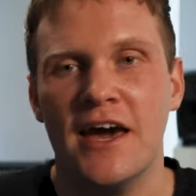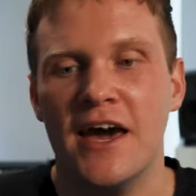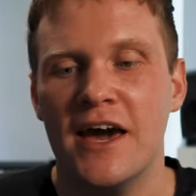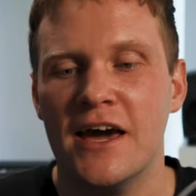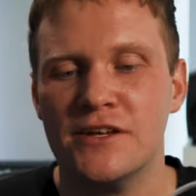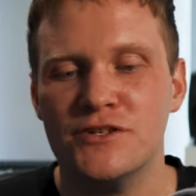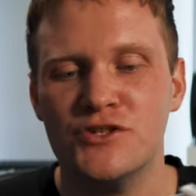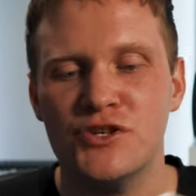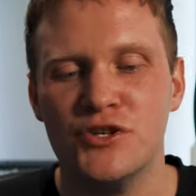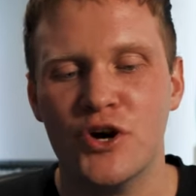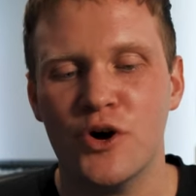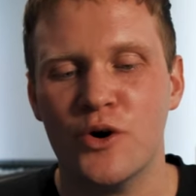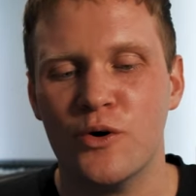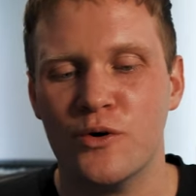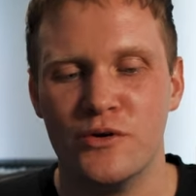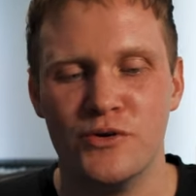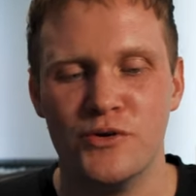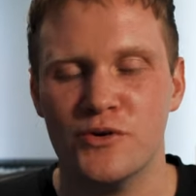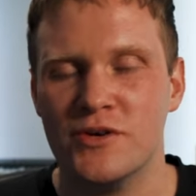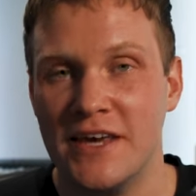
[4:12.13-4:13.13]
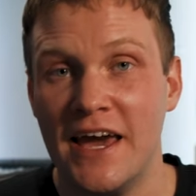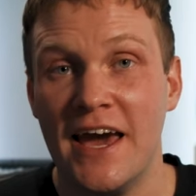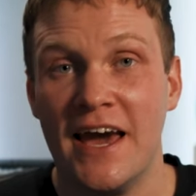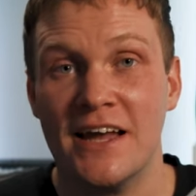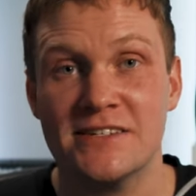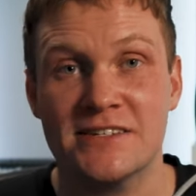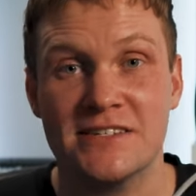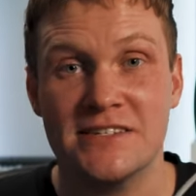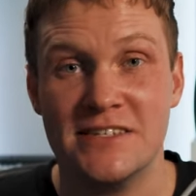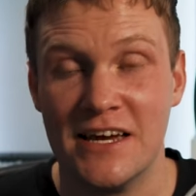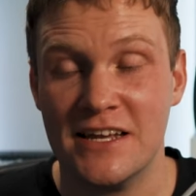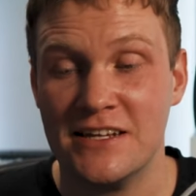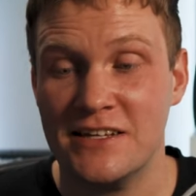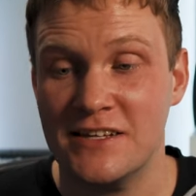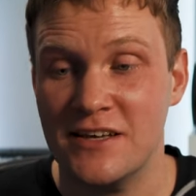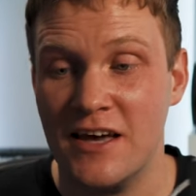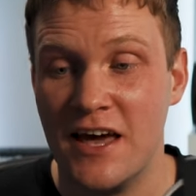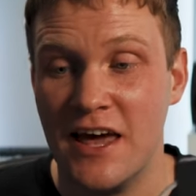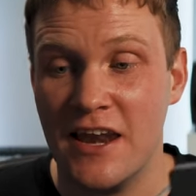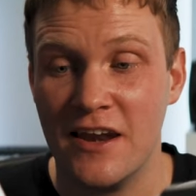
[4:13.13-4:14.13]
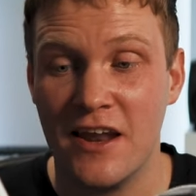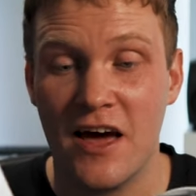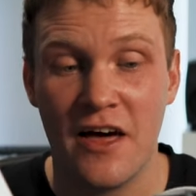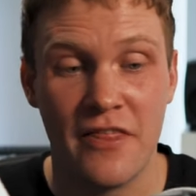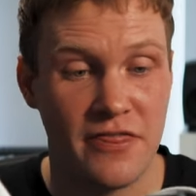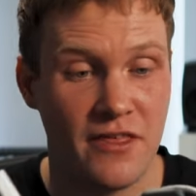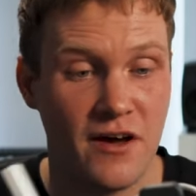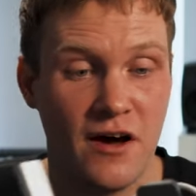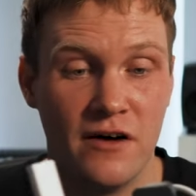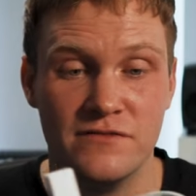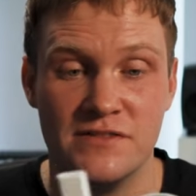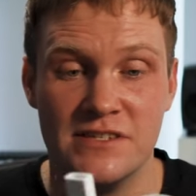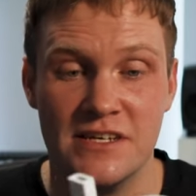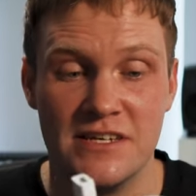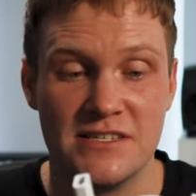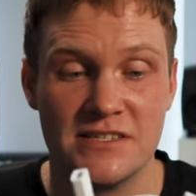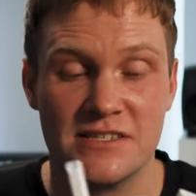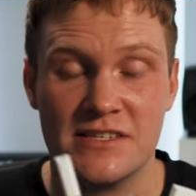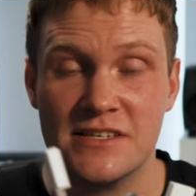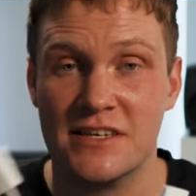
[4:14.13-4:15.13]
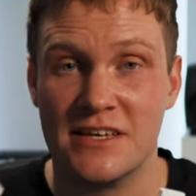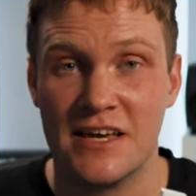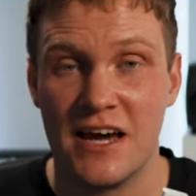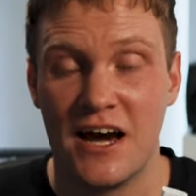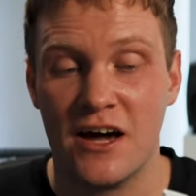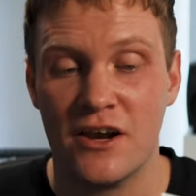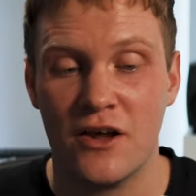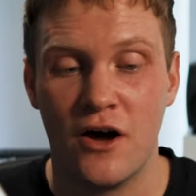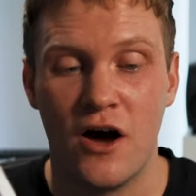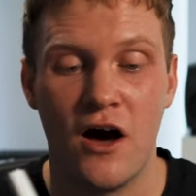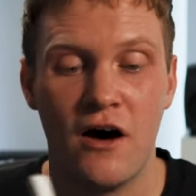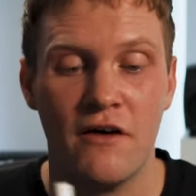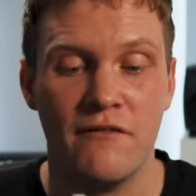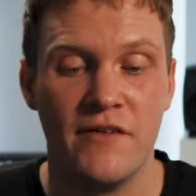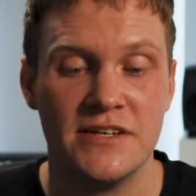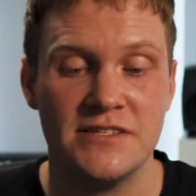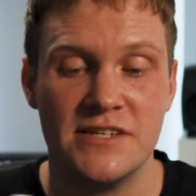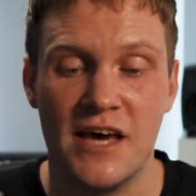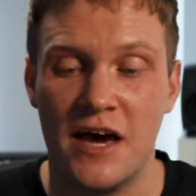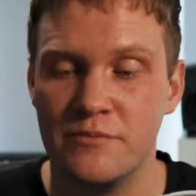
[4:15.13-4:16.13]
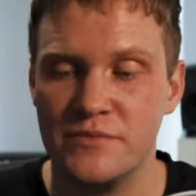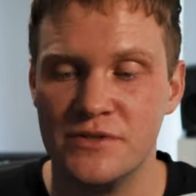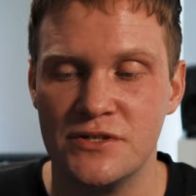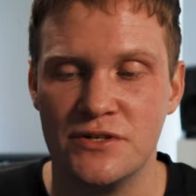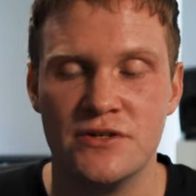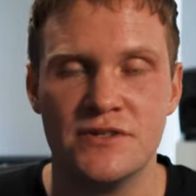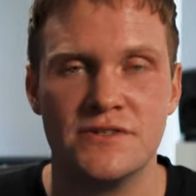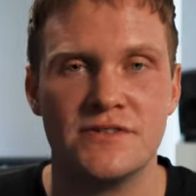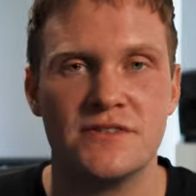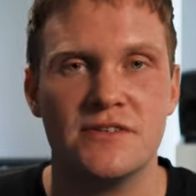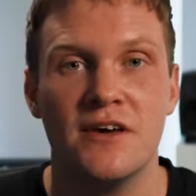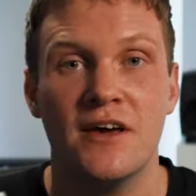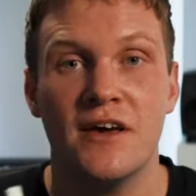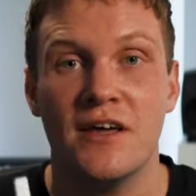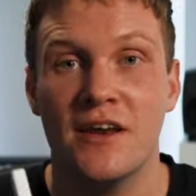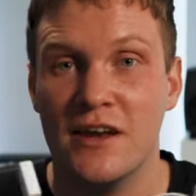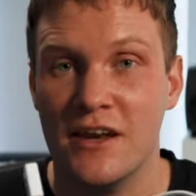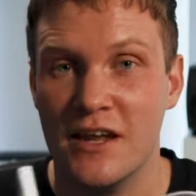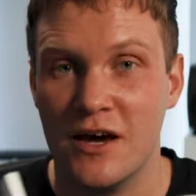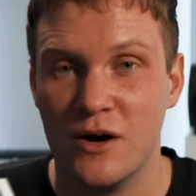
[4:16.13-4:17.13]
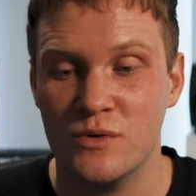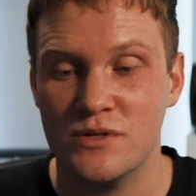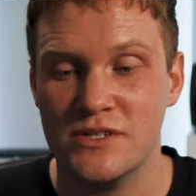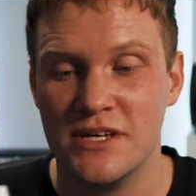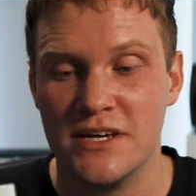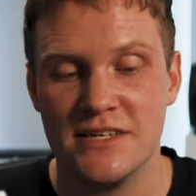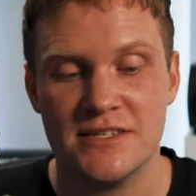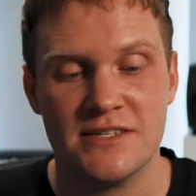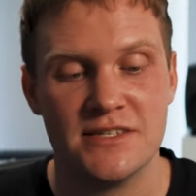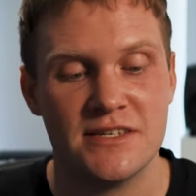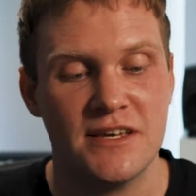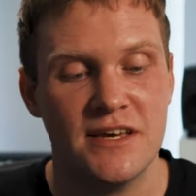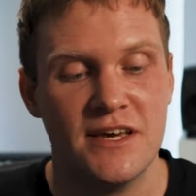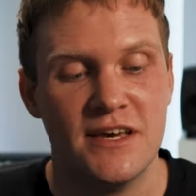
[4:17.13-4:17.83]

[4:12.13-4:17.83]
And you know, you can't get enough of this kind of adapters nowadays.